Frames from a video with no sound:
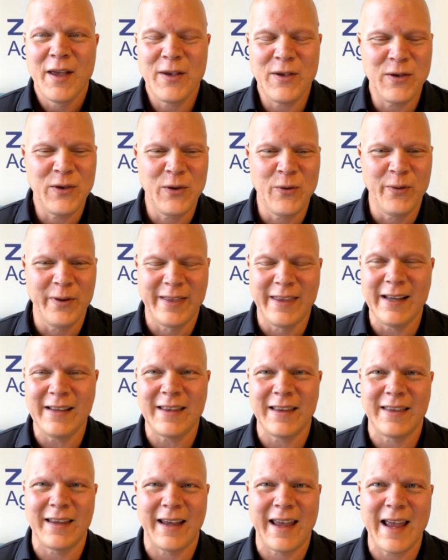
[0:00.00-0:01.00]
you would think
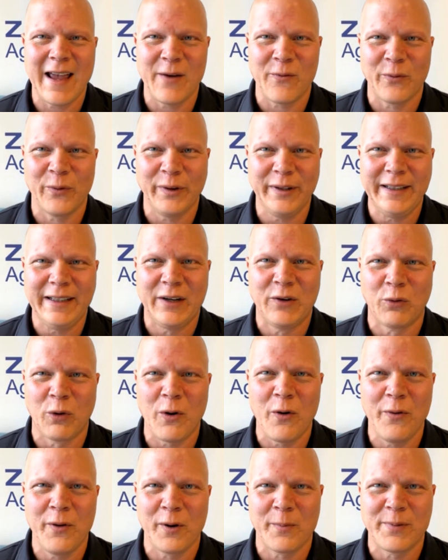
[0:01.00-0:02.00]
that they can't really
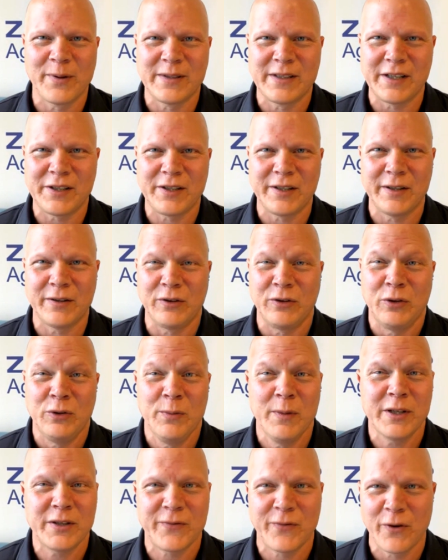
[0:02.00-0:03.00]
grow their position too
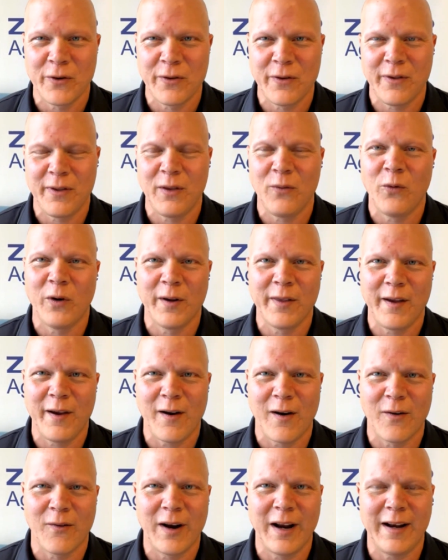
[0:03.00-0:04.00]
much further than where they
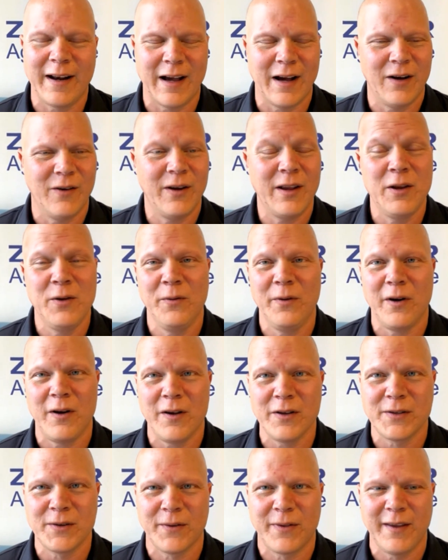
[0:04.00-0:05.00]
are right now. And you would
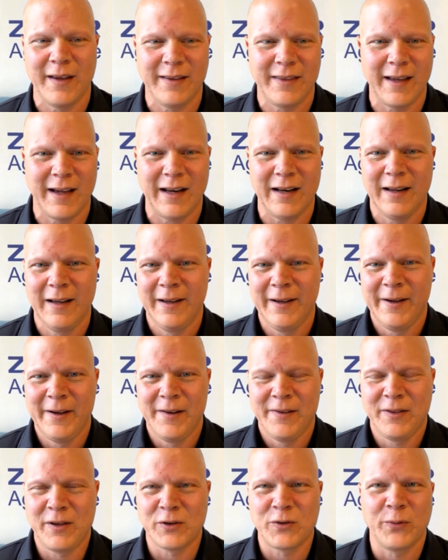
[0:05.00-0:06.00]
also think that
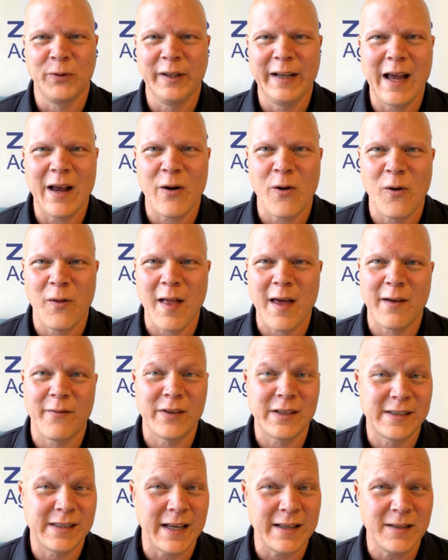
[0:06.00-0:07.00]
there's really not a whole lot of
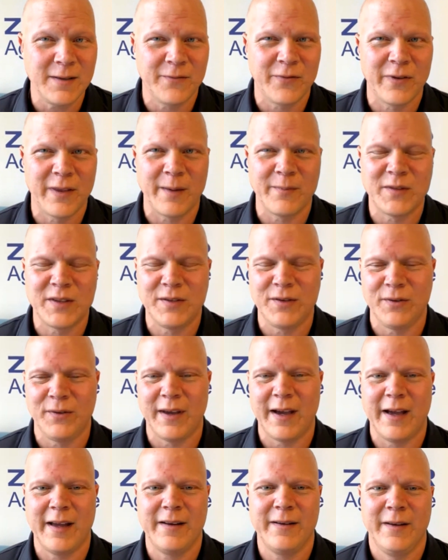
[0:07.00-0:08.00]
incentive for them to do
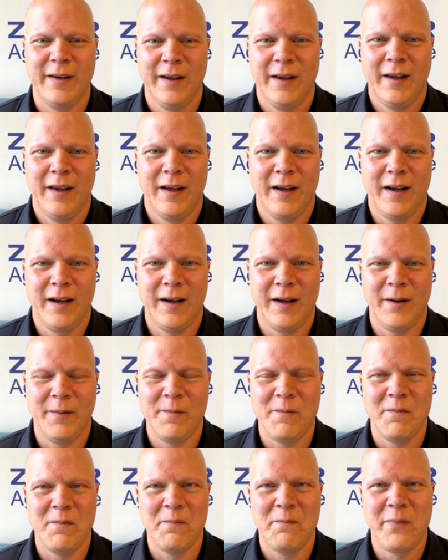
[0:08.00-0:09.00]
that.
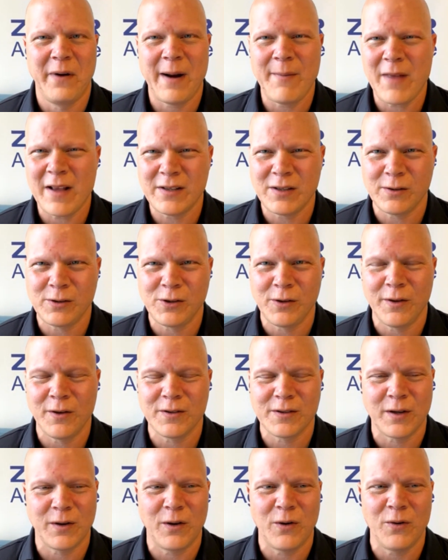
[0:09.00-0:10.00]
But I'm not so sure
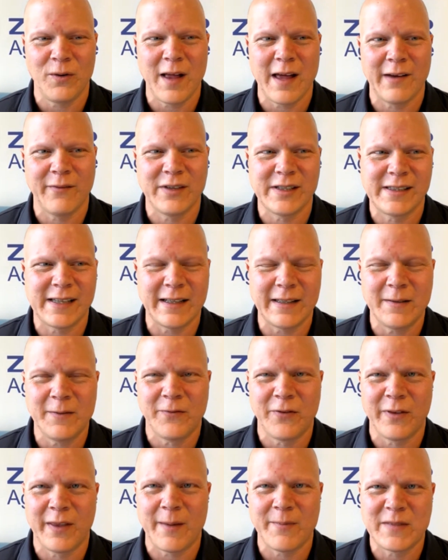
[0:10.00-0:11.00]
there's a whole lot of
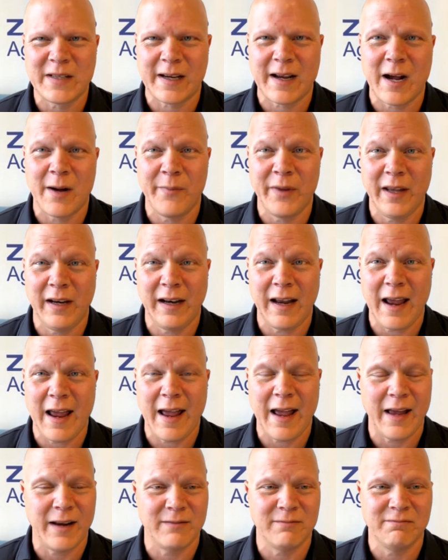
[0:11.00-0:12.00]
incentive for them to come in
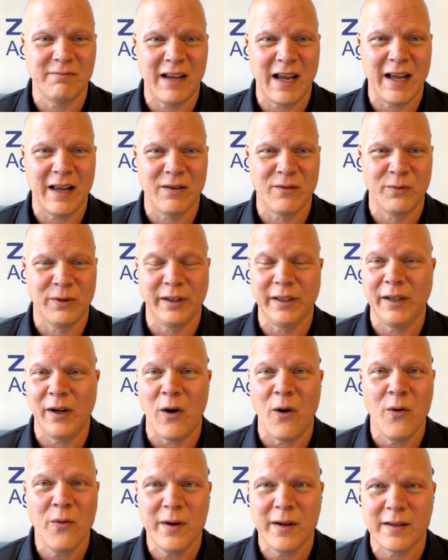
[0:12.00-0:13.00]
and really
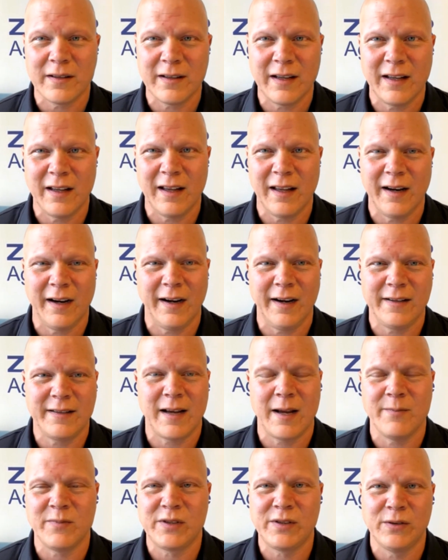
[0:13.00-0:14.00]
own it at any
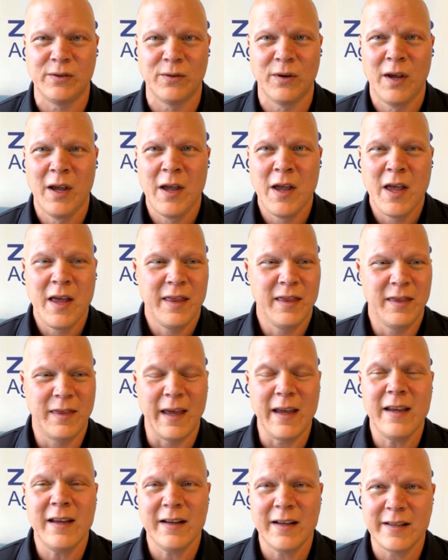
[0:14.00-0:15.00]
time soon. Yeah.
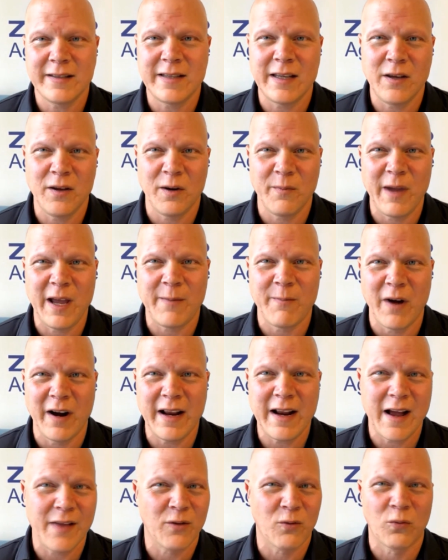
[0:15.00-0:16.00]
They can continue to make
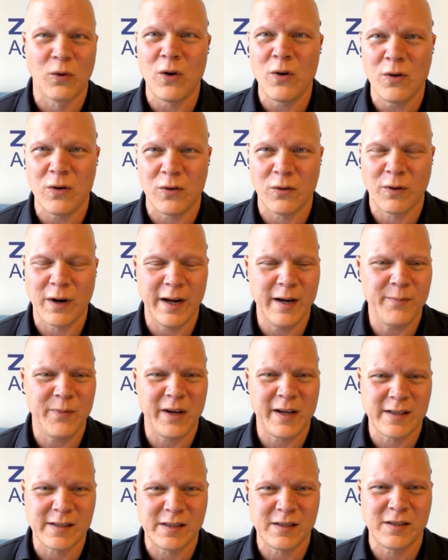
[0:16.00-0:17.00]
money on the roll, right?
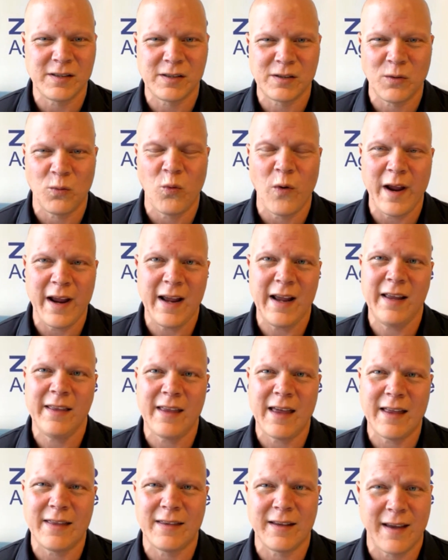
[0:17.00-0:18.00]
Because it's just the way
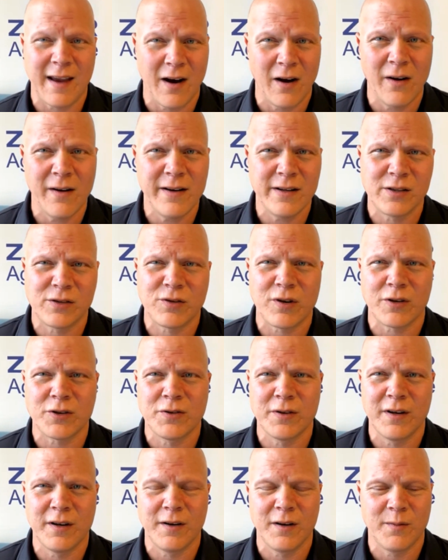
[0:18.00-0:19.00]
that the carry is
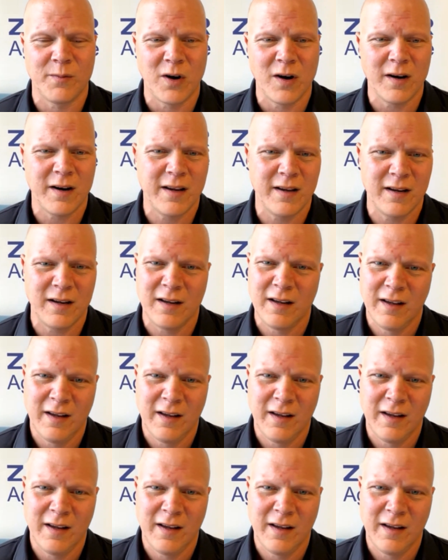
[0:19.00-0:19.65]
structured into the market.